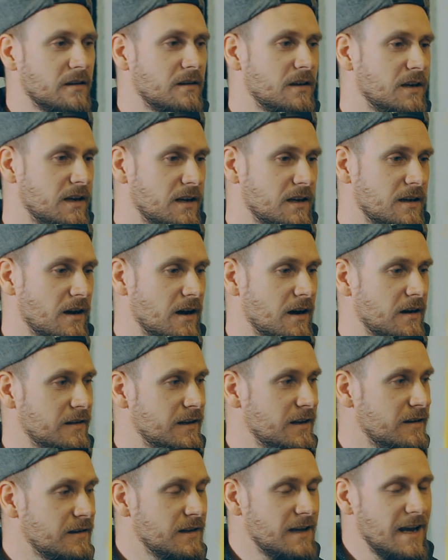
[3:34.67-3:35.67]
the
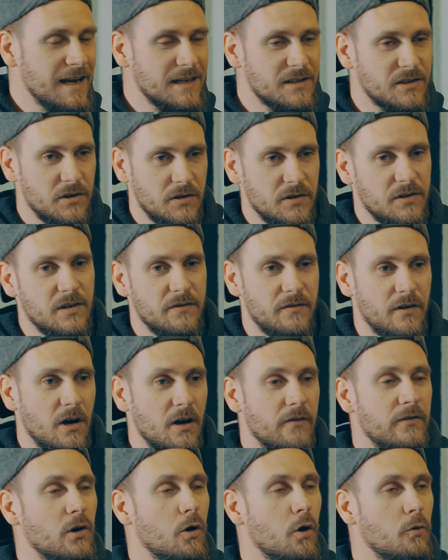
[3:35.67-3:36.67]
essence
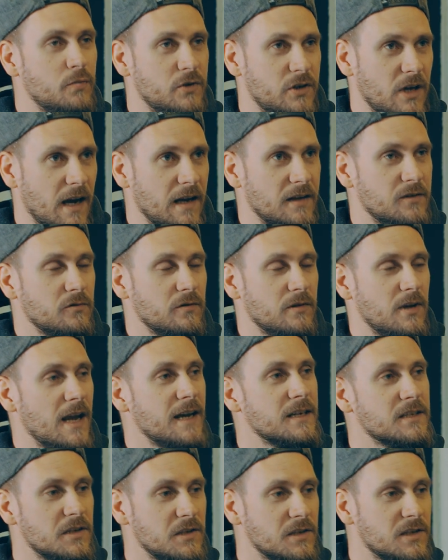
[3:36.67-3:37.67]
of an object, or the
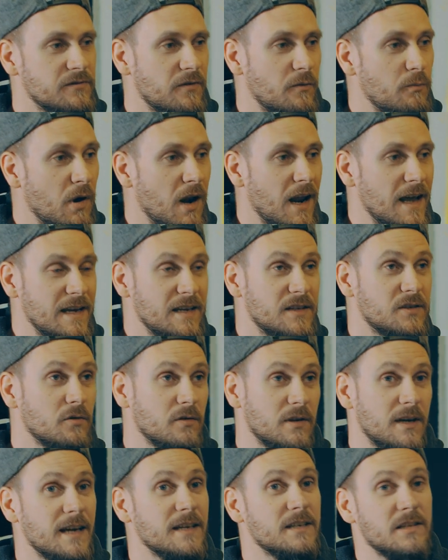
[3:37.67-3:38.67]
essence of a place,
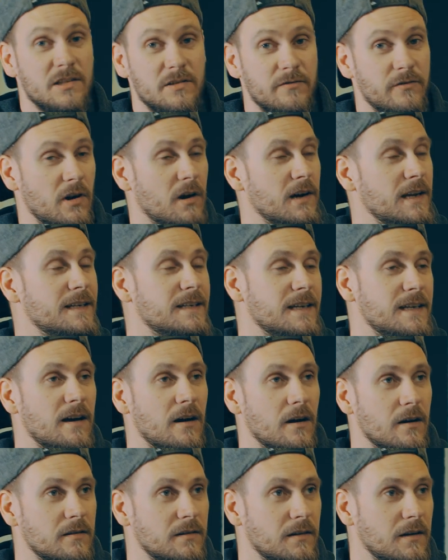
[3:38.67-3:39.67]
or the essence of an
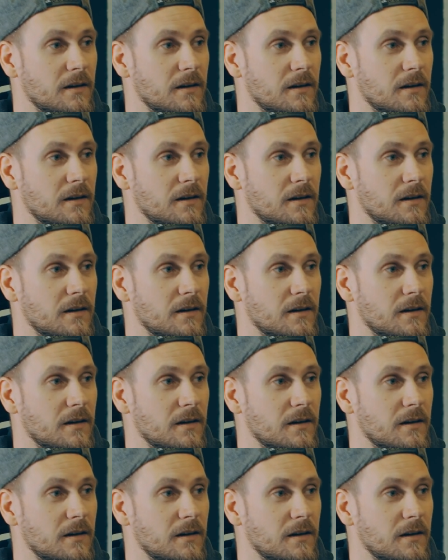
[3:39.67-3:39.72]
idea,